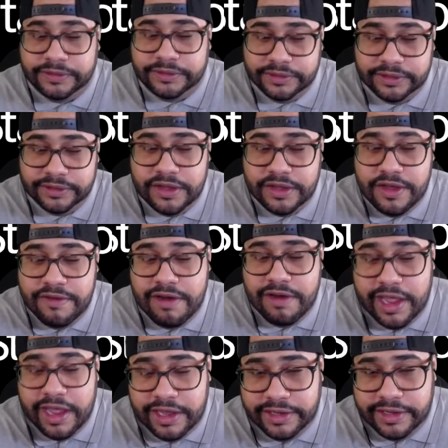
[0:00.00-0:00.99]
All
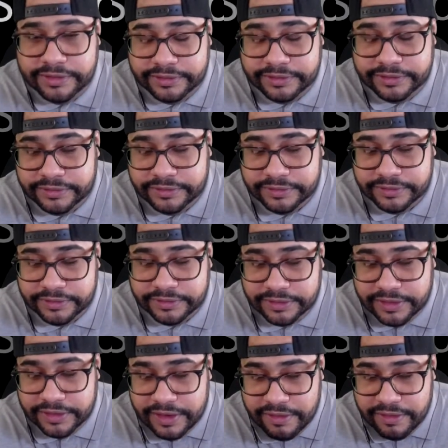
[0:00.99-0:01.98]
right,
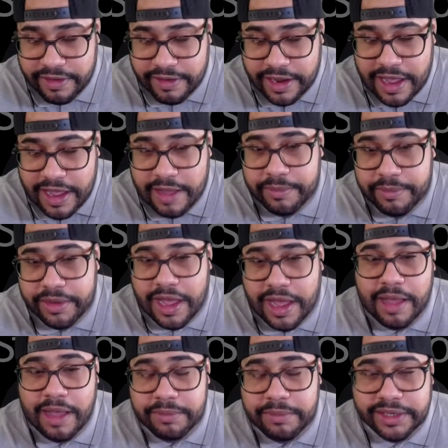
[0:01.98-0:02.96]
all right. I'm
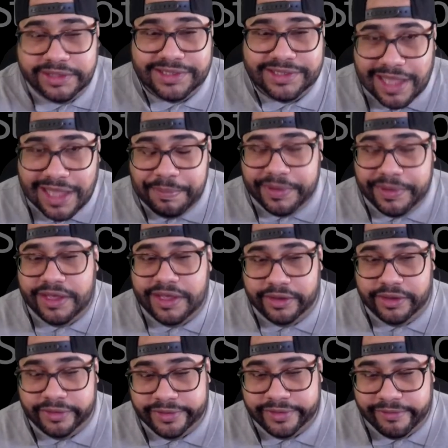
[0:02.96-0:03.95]
I'm gonna stop it here.
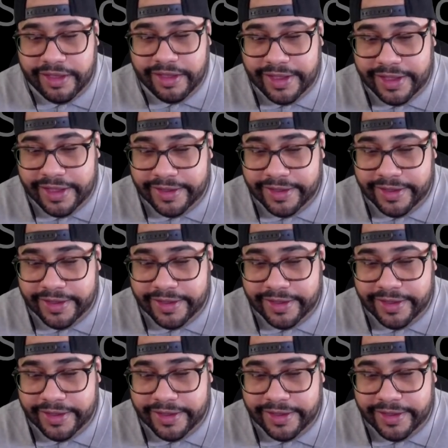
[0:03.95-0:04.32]
Okay.